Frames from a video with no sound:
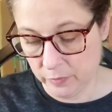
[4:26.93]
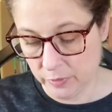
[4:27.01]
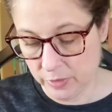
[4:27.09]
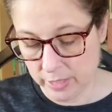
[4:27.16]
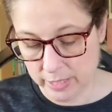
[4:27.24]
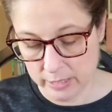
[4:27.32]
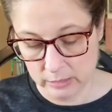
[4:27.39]

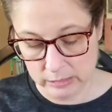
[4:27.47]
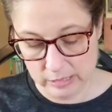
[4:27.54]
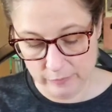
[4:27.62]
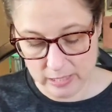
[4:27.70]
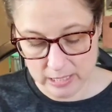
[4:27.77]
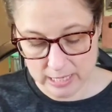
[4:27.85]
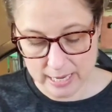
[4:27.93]
the
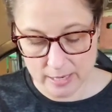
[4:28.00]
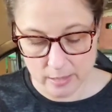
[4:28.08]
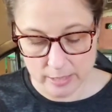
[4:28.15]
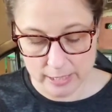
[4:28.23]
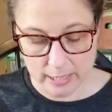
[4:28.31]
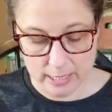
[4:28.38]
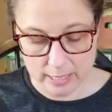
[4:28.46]
living
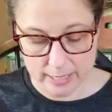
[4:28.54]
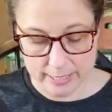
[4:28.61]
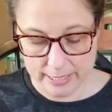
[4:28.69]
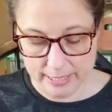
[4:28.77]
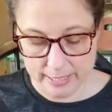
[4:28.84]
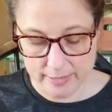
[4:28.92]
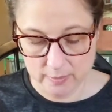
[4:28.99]
area
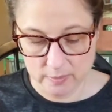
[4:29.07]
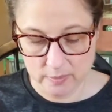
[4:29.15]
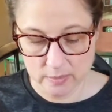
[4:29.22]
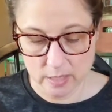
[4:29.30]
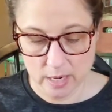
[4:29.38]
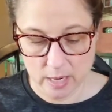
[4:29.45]
is